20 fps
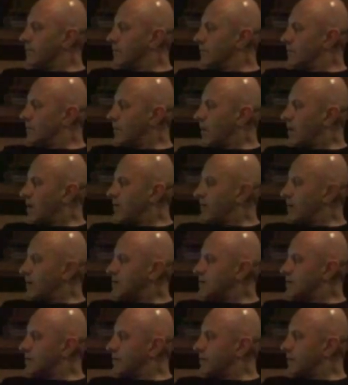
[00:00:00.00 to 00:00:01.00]
My
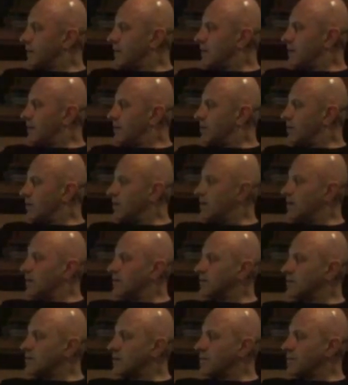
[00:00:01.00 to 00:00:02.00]
arrangement will end up looking
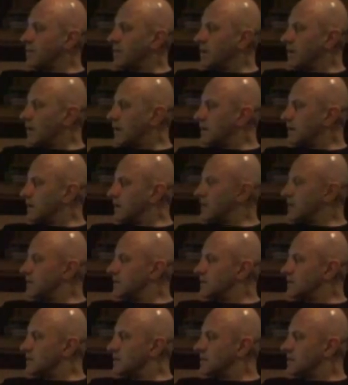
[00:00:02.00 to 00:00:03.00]
something like
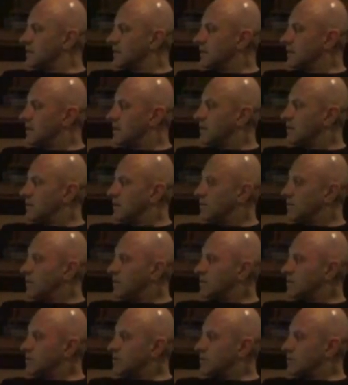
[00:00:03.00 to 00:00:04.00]
this,
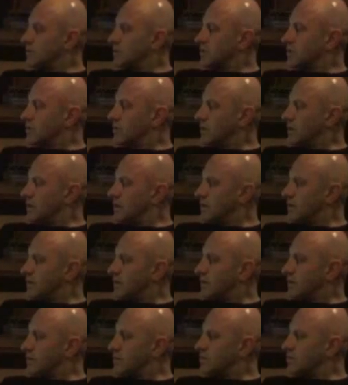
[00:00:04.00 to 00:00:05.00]
which is just all the
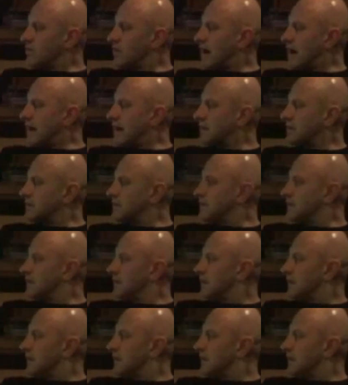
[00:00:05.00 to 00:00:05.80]
individual tracks.